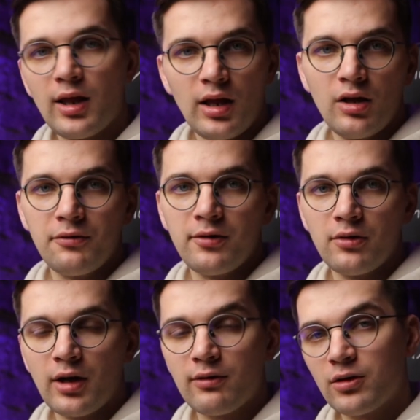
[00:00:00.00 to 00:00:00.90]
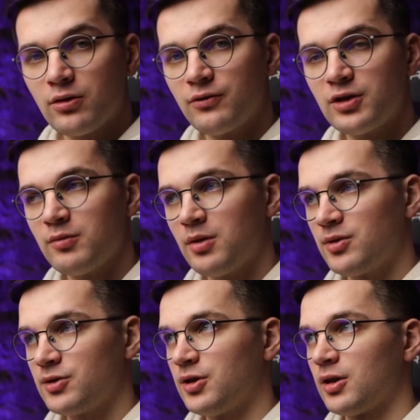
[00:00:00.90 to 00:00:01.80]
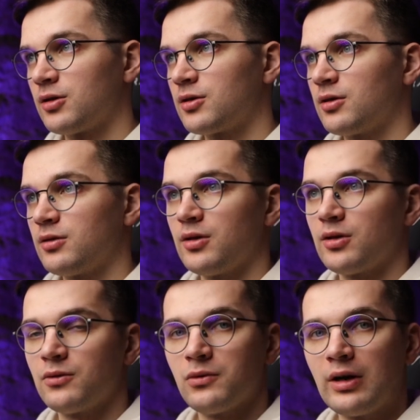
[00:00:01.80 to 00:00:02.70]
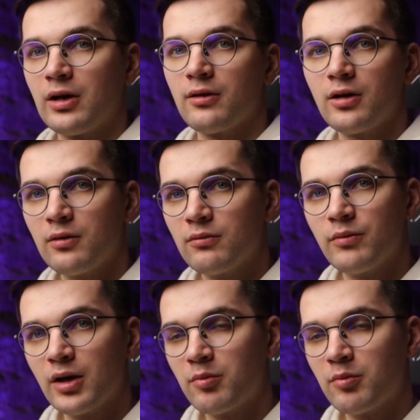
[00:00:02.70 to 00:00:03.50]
I think if you have a lot of team members, that's not a very big